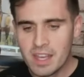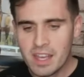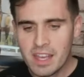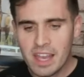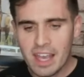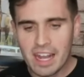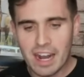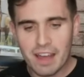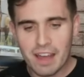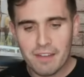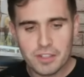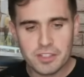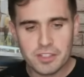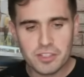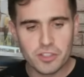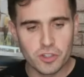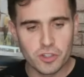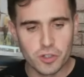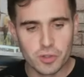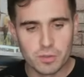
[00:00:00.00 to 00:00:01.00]
And I've
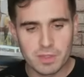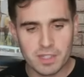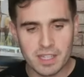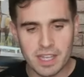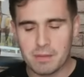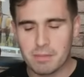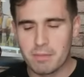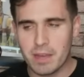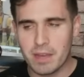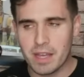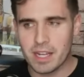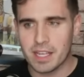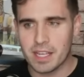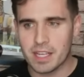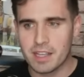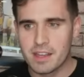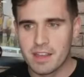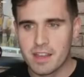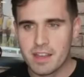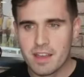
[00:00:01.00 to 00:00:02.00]
assumed, like
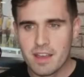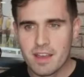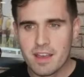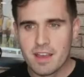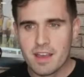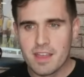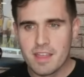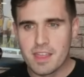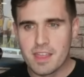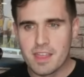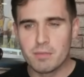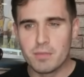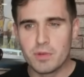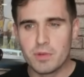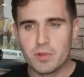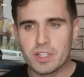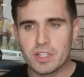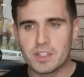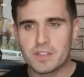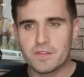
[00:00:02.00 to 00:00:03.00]
many, that
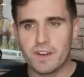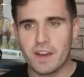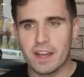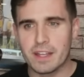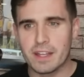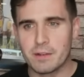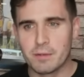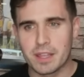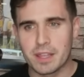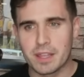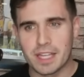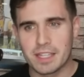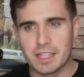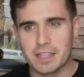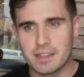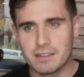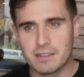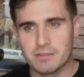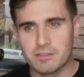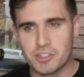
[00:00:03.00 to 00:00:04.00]
Moody's fighting with like
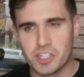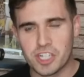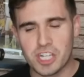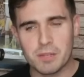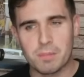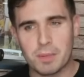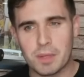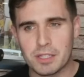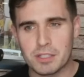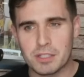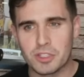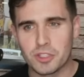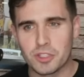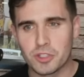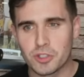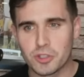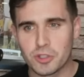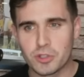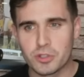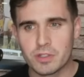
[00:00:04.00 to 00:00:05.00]

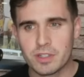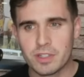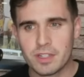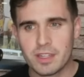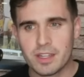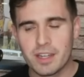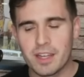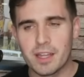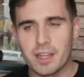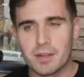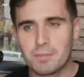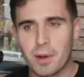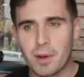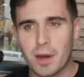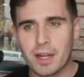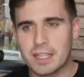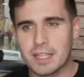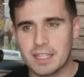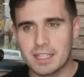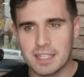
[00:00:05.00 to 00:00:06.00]
GP2 and
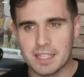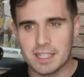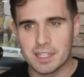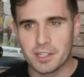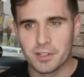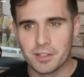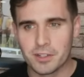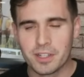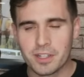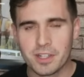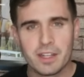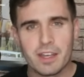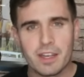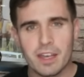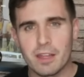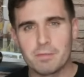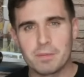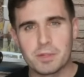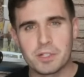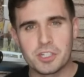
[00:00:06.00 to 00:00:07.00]
Buddy Hield
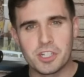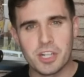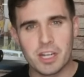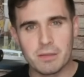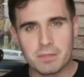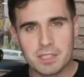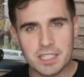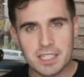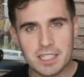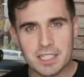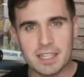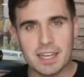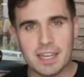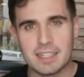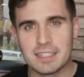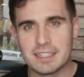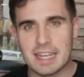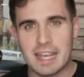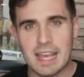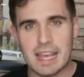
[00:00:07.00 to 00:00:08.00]
and Pajemski
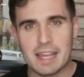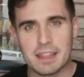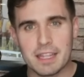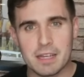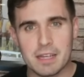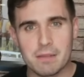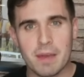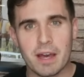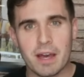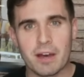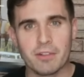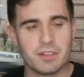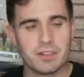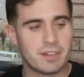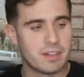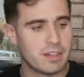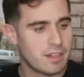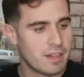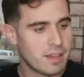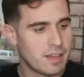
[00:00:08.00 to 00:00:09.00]
and D'Anthony
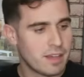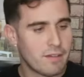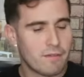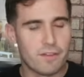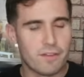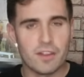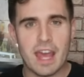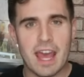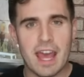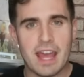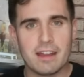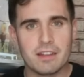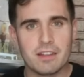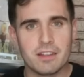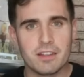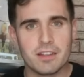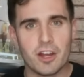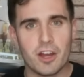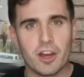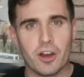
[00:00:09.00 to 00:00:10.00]
Melton for that,
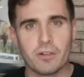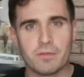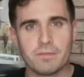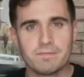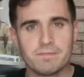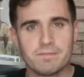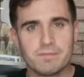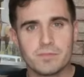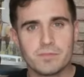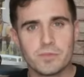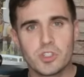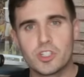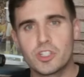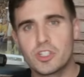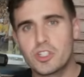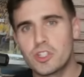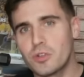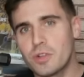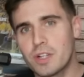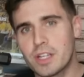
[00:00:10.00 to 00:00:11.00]
you know,
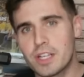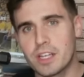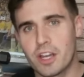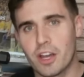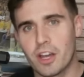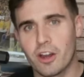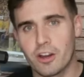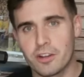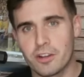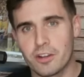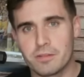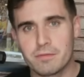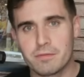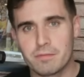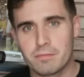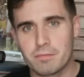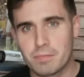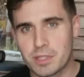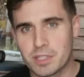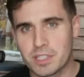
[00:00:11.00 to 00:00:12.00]
shooting guard
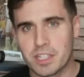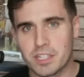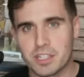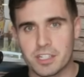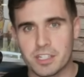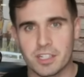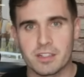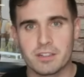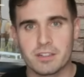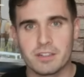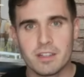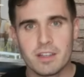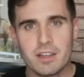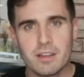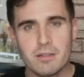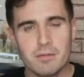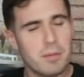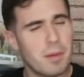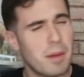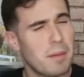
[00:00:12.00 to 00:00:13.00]
position.
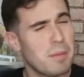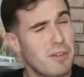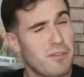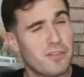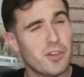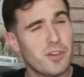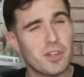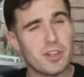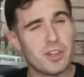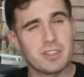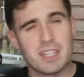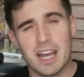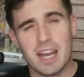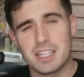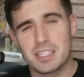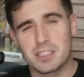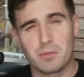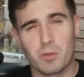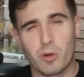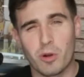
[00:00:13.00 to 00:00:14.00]
But maybe a few of those
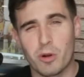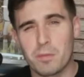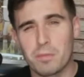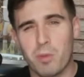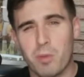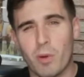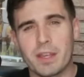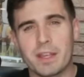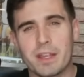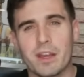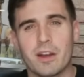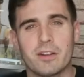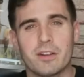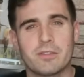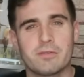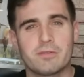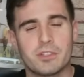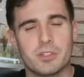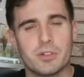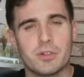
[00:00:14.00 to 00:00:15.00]
guys are more point
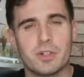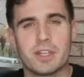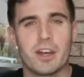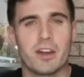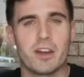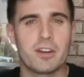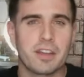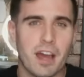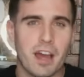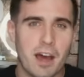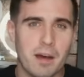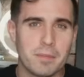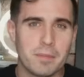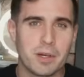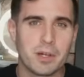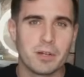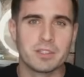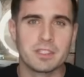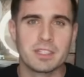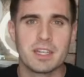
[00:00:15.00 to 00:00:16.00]
guard, shooting guard
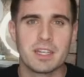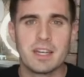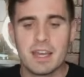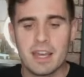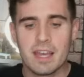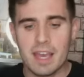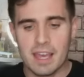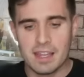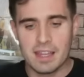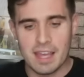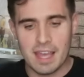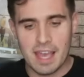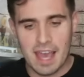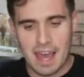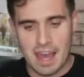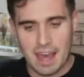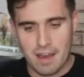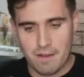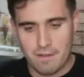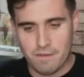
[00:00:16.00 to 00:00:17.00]
combos, and they
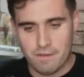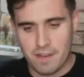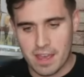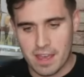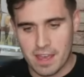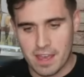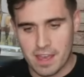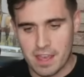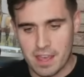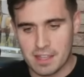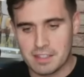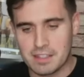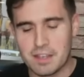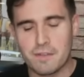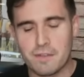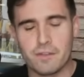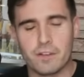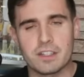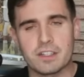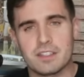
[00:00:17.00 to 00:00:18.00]
have a
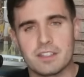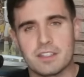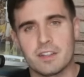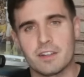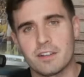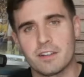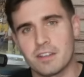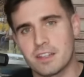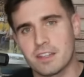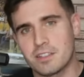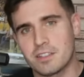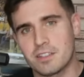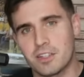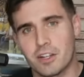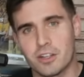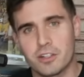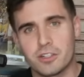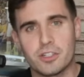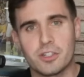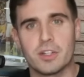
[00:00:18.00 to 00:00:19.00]
different tier that's, you
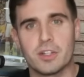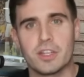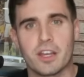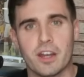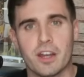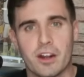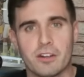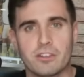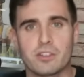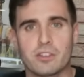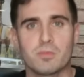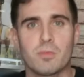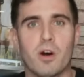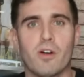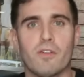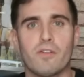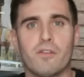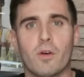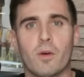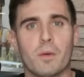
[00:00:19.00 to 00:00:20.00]
know, shooting guard,
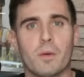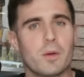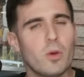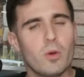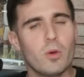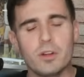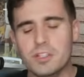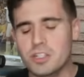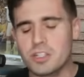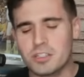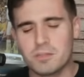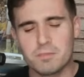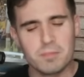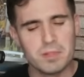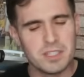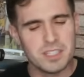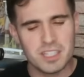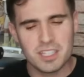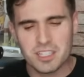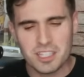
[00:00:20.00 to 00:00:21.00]
small forward, or just
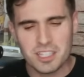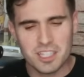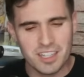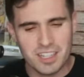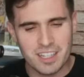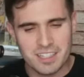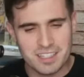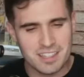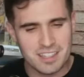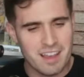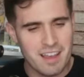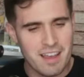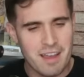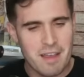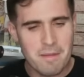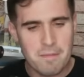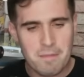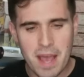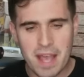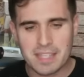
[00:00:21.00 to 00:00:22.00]
positionless
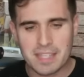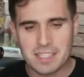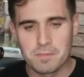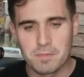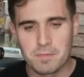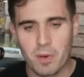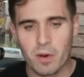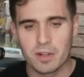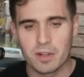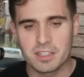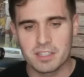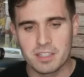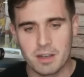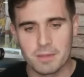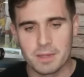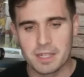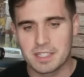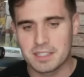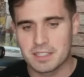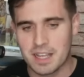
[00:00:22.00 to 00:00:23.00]
basketball to
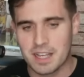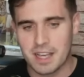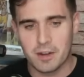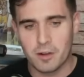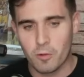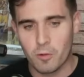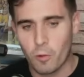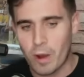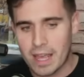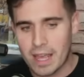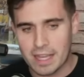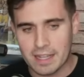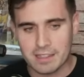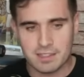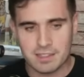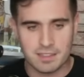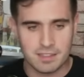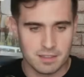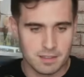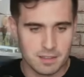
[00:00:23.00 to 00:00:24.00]
some extent.
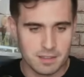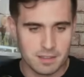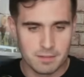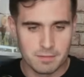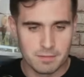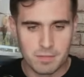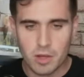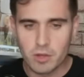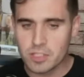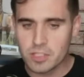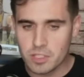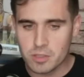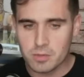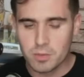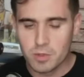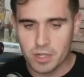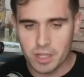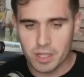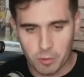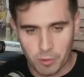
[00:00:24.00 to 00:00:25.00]
Wings. Moses
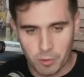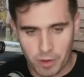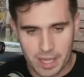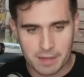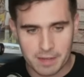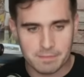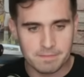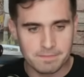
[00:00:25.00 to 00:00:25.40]
Moody, the wing.